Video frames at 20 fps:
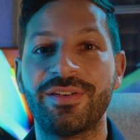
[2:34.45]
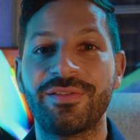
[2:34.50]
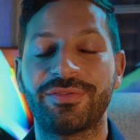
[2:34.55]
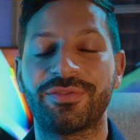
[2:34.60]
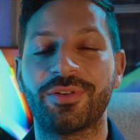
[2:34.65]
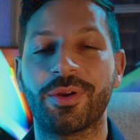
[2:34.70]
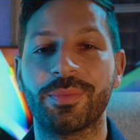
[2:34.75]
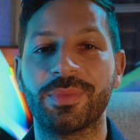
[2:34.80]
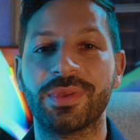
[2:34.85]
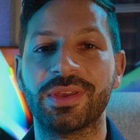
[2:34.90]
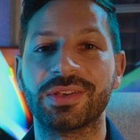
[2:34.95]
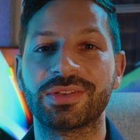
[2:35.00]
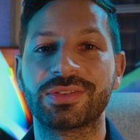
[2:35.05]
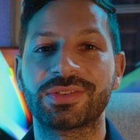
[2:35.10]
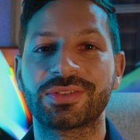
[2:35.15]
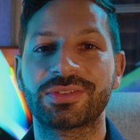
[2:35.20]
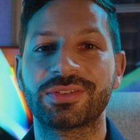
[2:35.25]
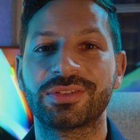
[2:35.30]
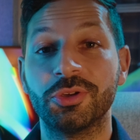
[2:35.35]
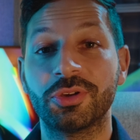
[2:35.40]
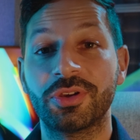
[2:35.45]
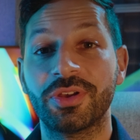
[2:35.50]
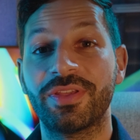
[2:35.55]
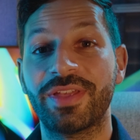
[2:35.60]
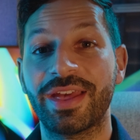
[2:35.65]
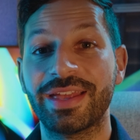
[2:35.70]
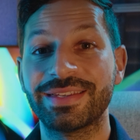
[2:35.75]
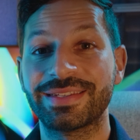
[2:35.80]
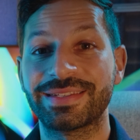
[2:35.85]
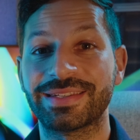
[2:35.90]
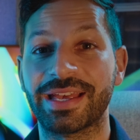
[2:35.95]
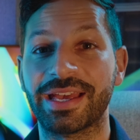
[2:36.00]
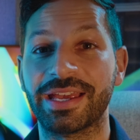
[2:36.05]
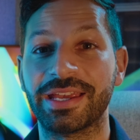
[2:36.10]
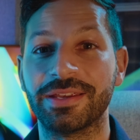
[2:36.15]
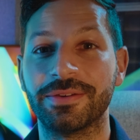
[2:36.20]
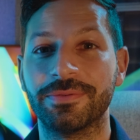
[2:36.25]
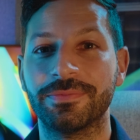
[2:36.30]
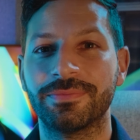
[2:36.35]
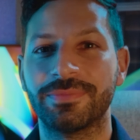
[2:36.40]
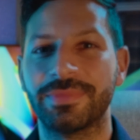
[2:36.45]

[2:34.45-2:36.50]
from this. You could then say,